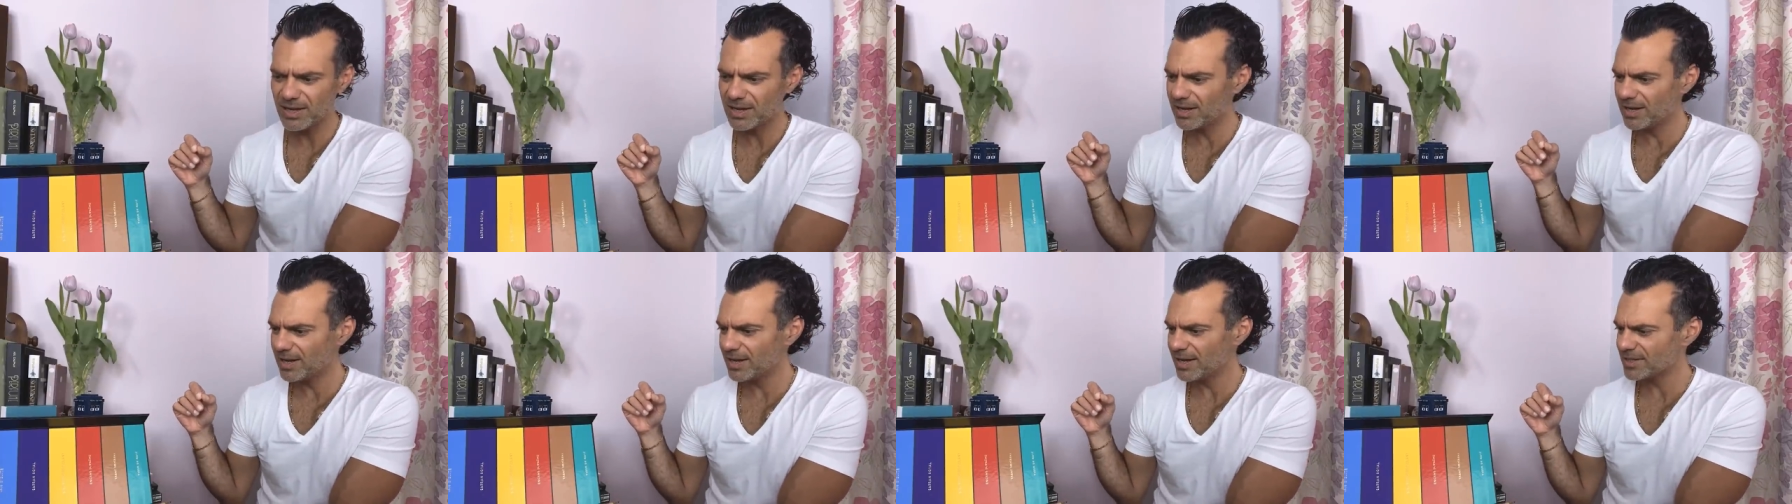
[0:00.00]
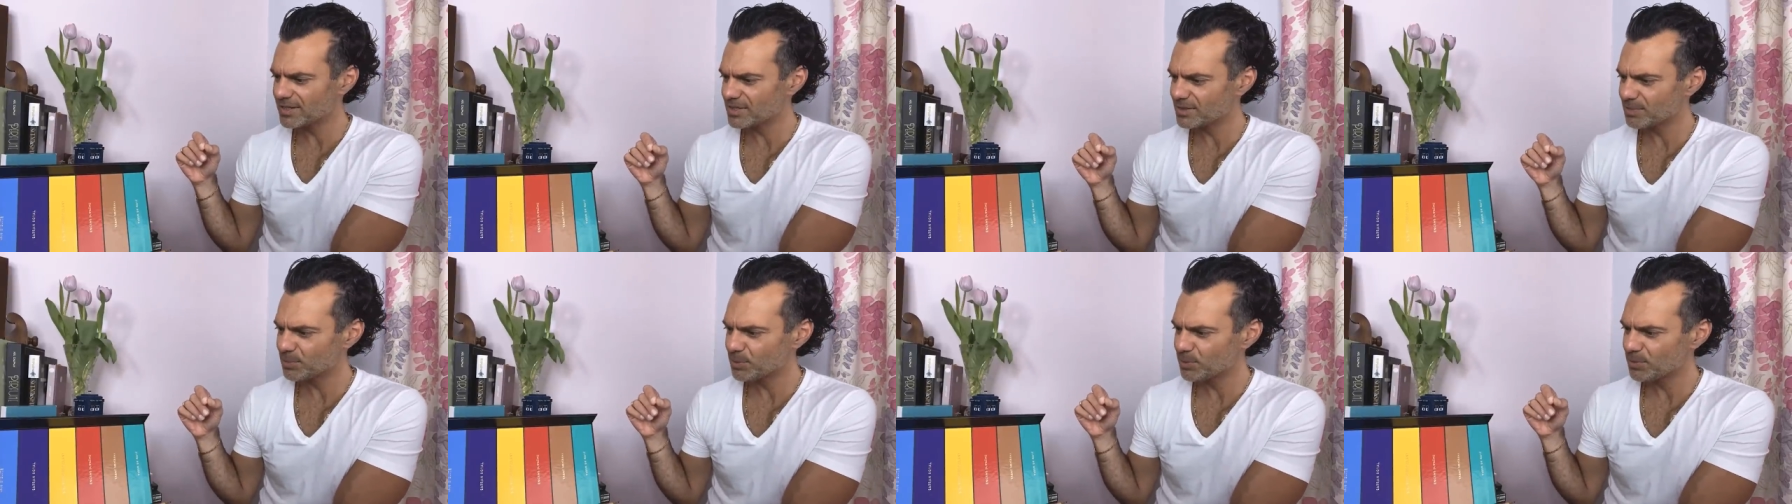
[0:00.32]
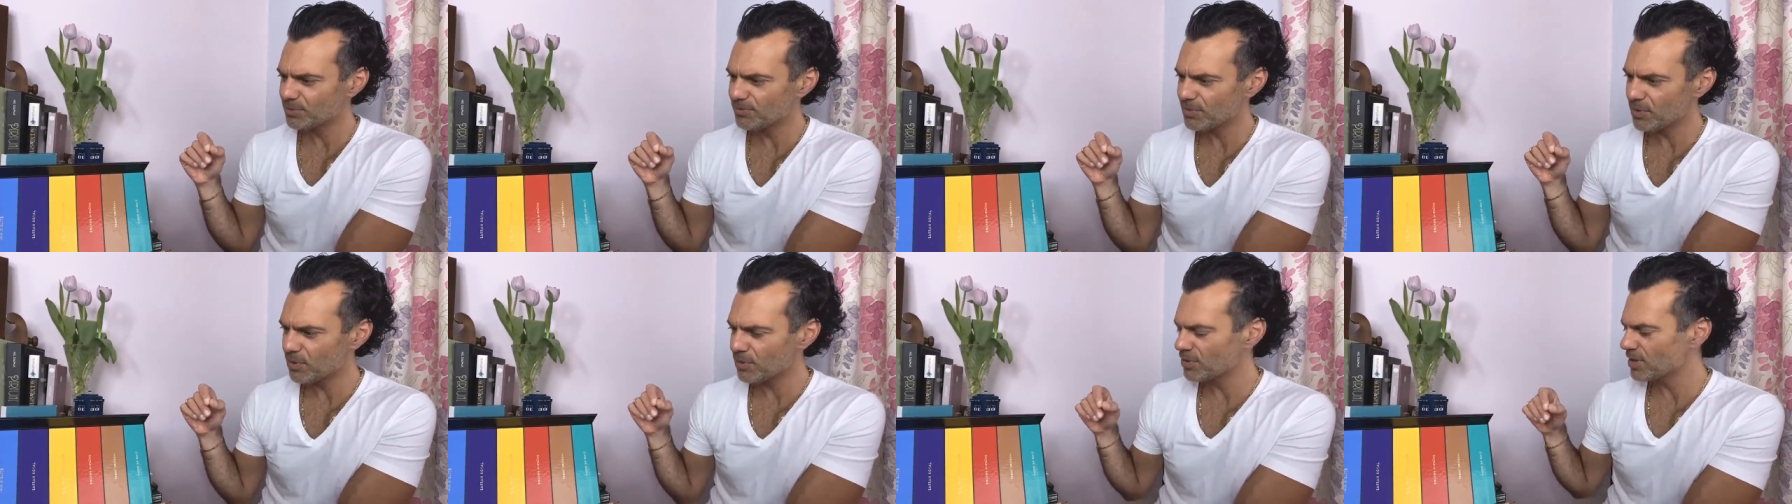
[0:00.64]
let's
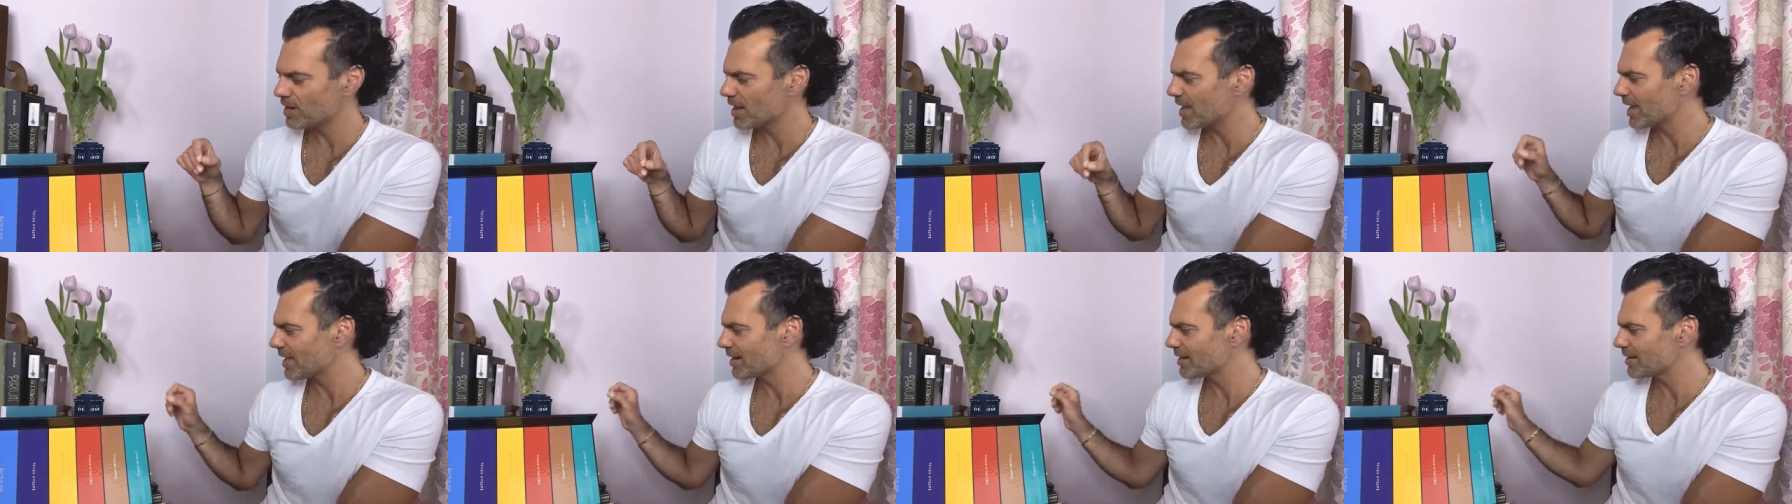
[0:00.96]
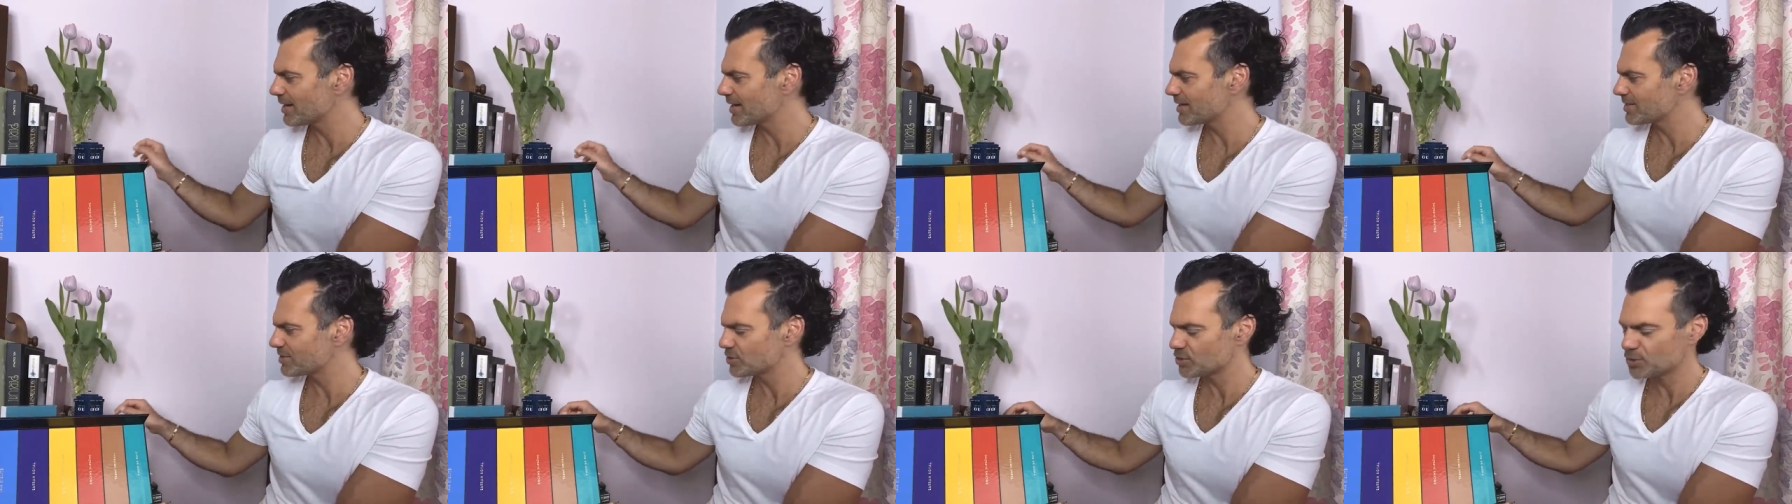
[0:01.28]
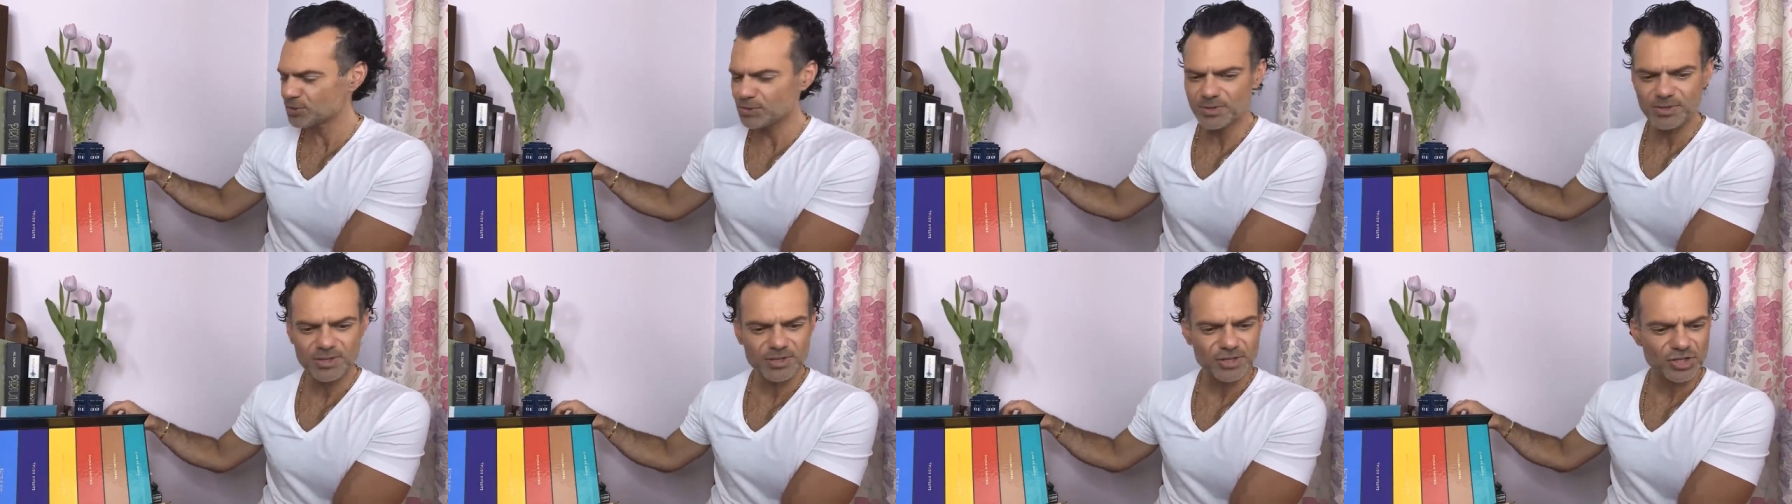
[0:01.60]
move on and let's
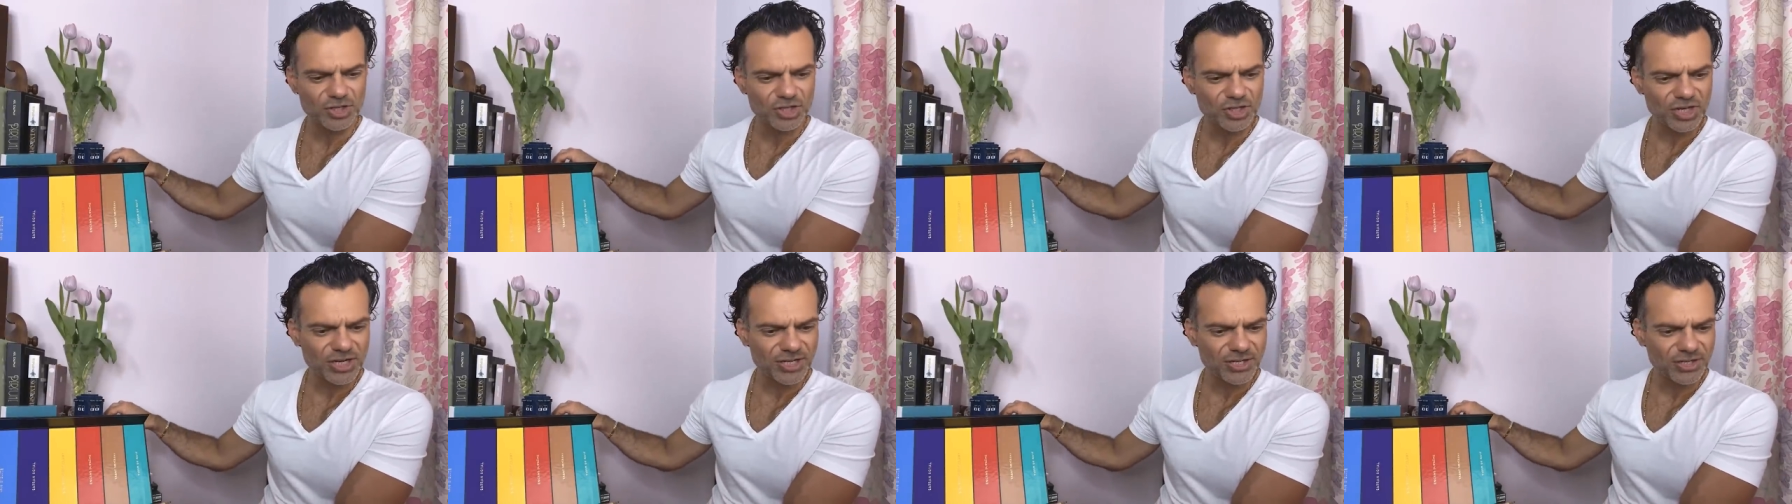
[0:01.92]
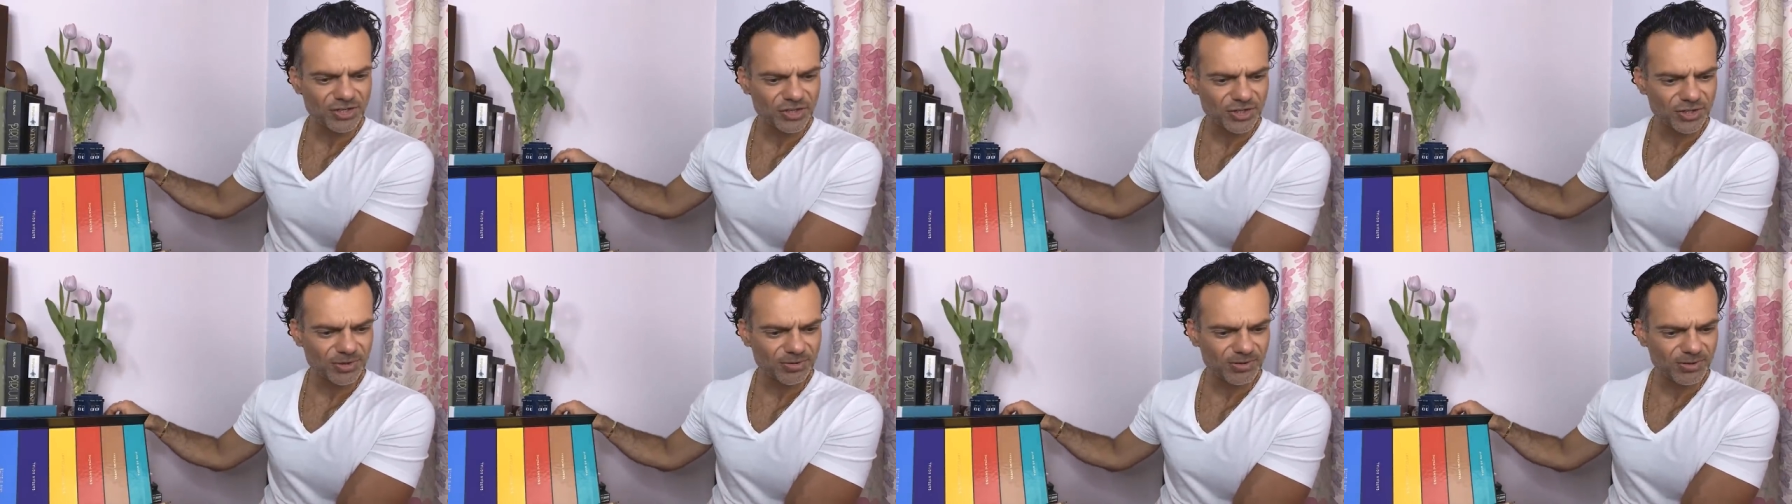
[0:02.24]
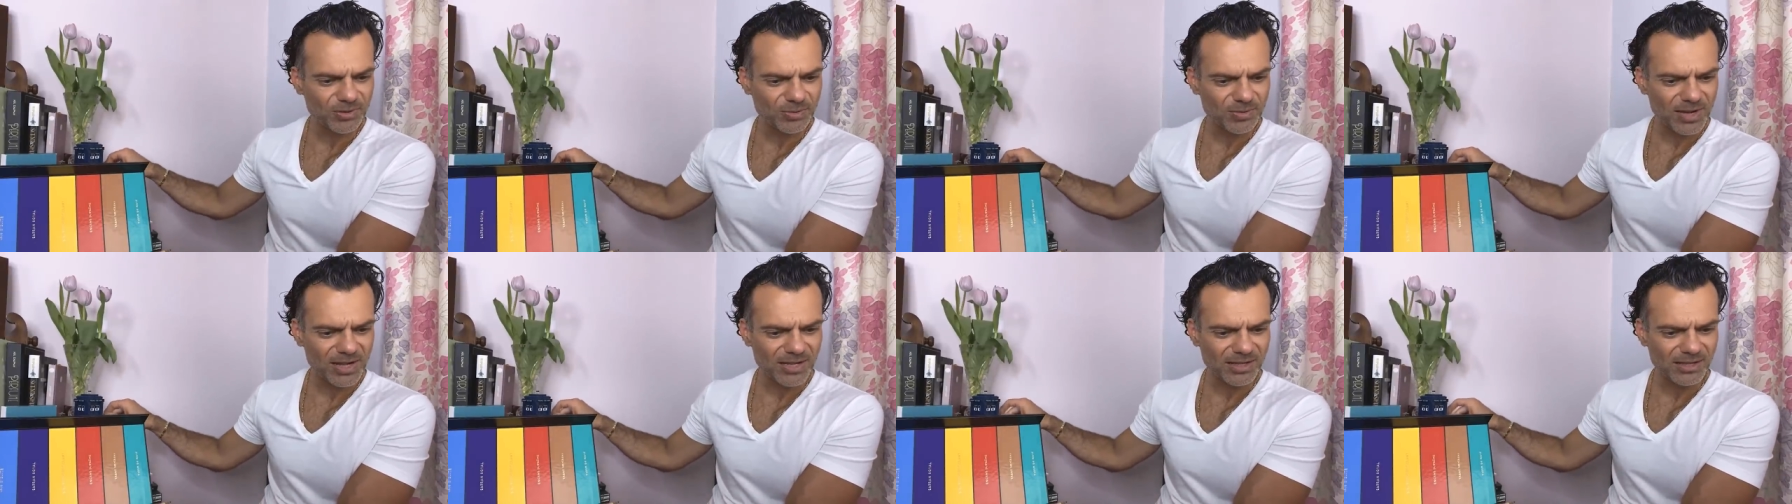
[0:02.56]
do the ginger
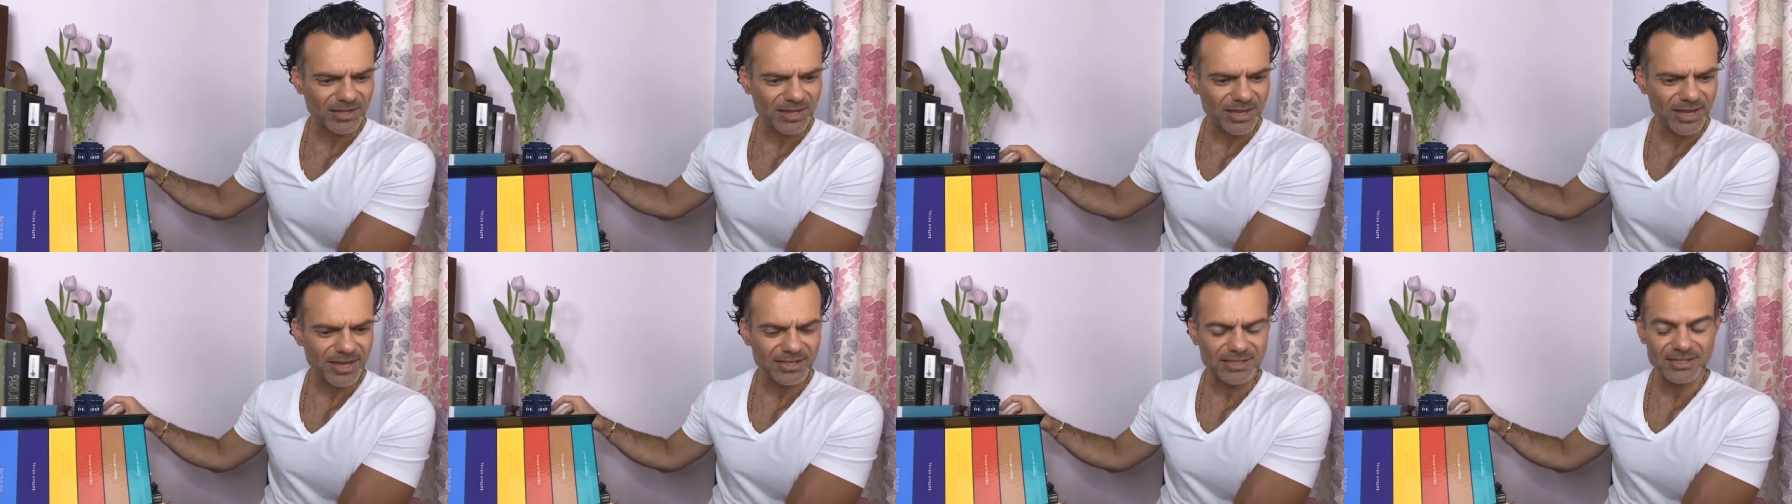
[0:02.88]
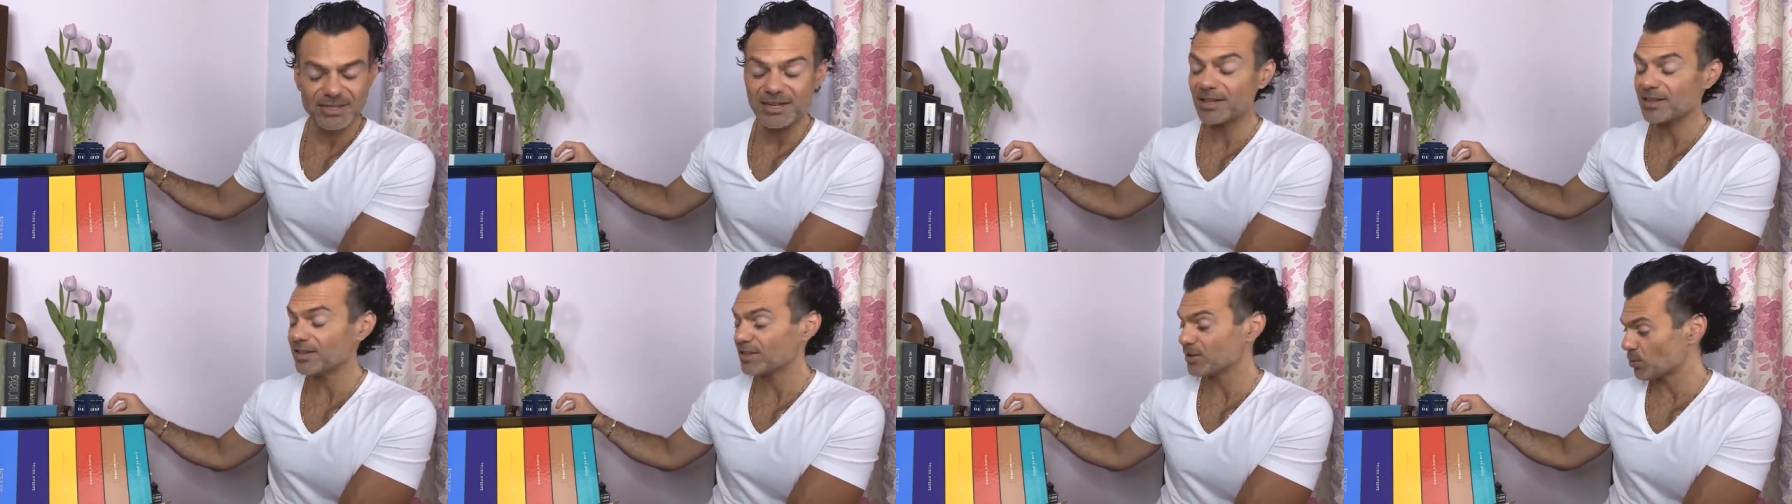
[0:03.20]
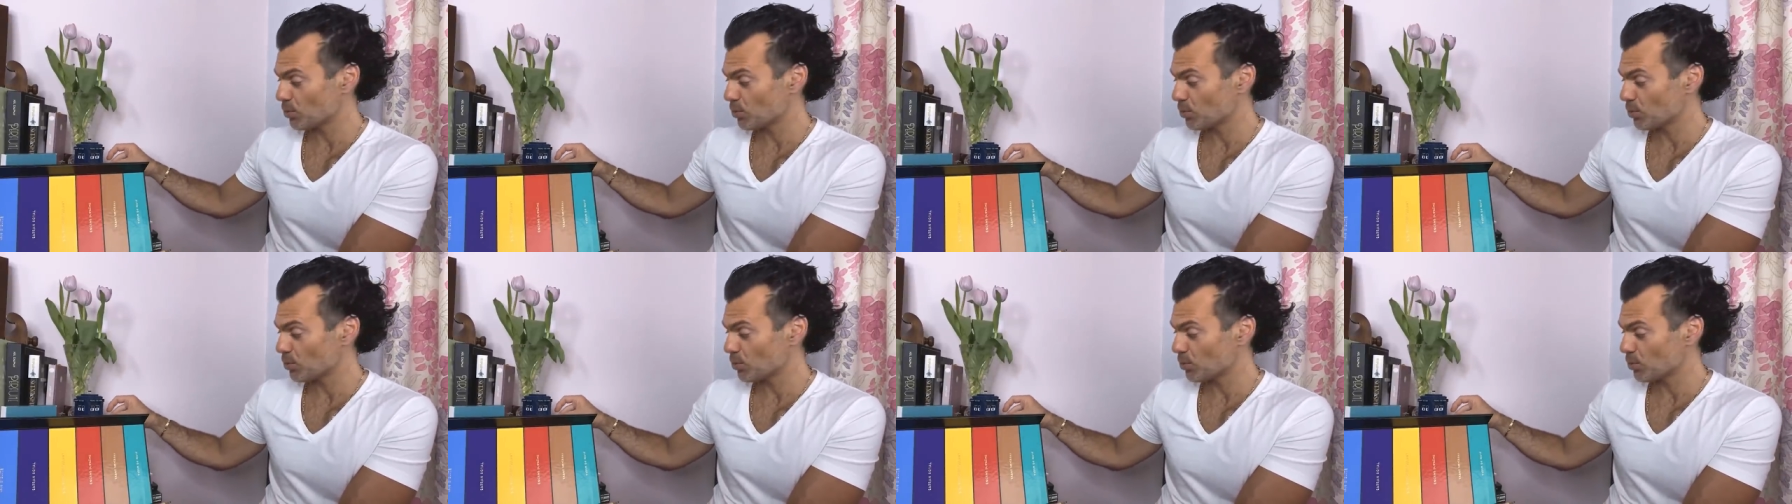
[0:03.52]
as well next,